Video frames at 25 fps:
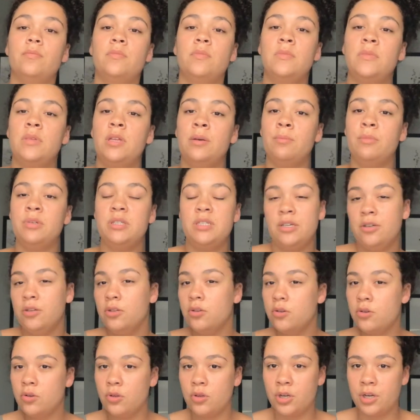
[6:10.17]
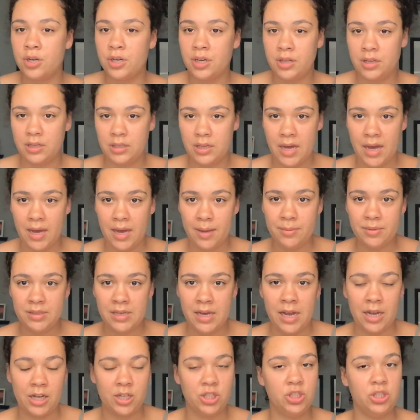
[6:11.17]
The material you learn in lab is
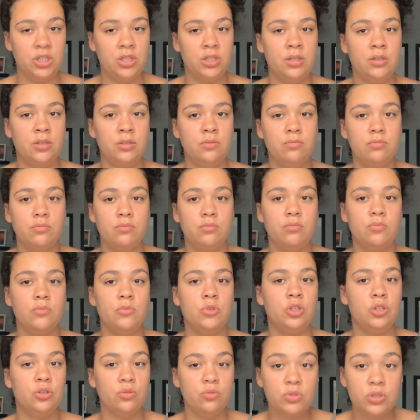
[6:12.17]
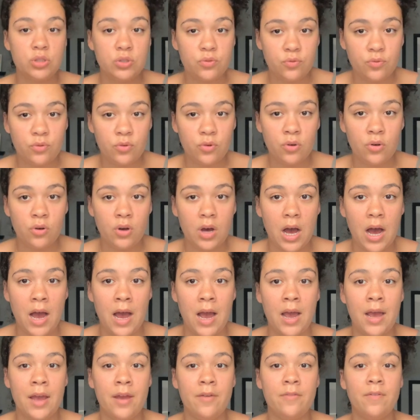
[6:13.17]
actually useful.
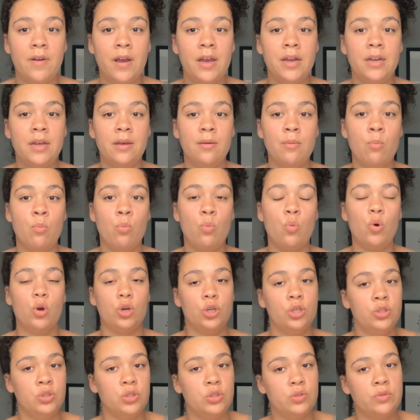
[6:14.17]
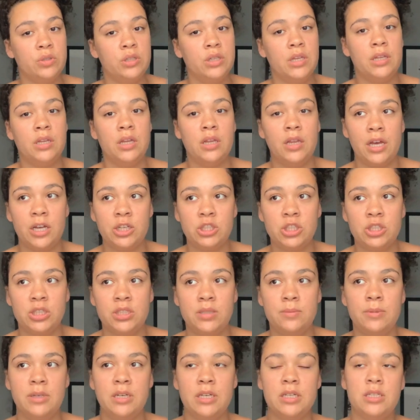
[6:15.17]
I find it more useful than the lectures
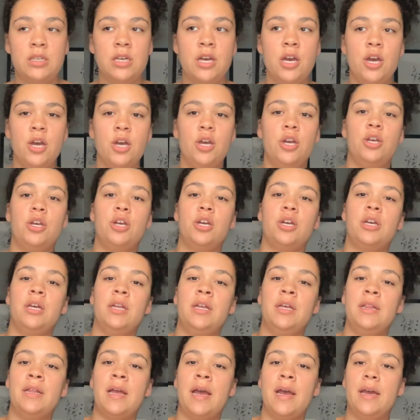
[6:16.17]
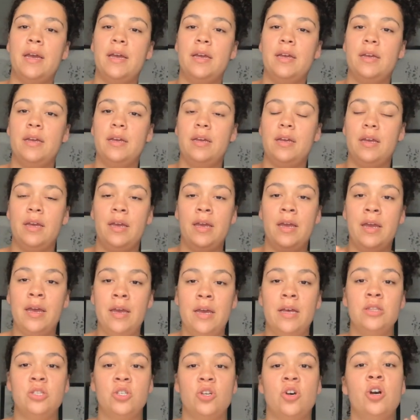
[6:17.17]
because you're getting that
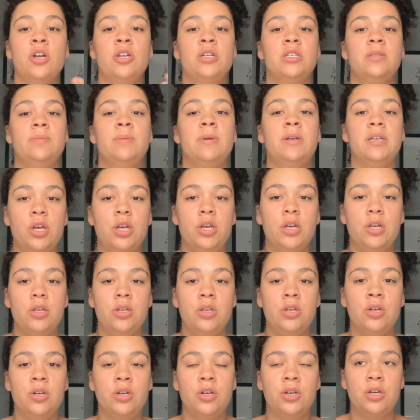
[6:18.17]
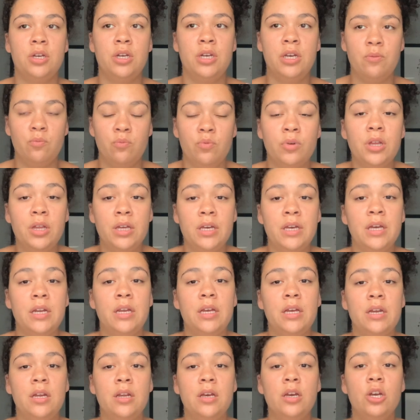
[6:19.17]
hands-on experience. You're really
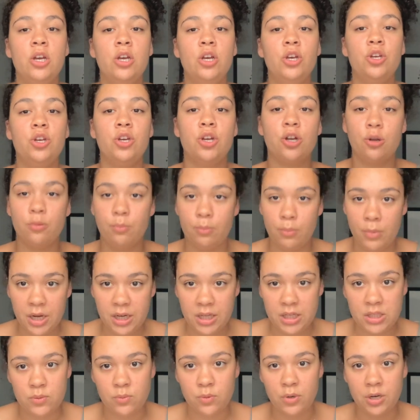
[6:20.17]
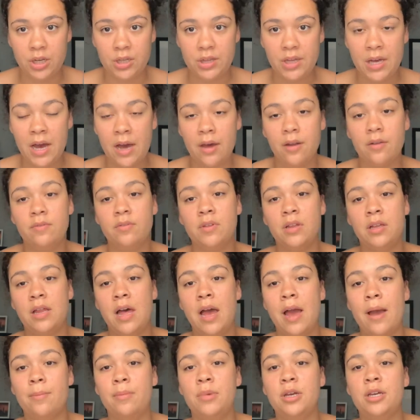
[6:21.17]
getting your money's worth out of the
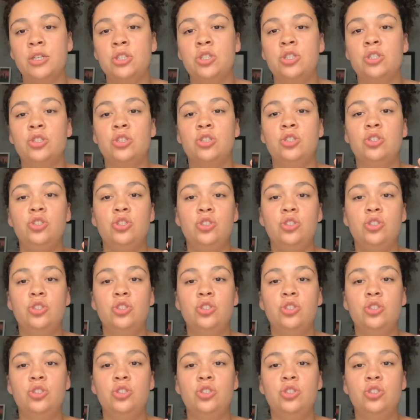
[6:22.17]
lab because you're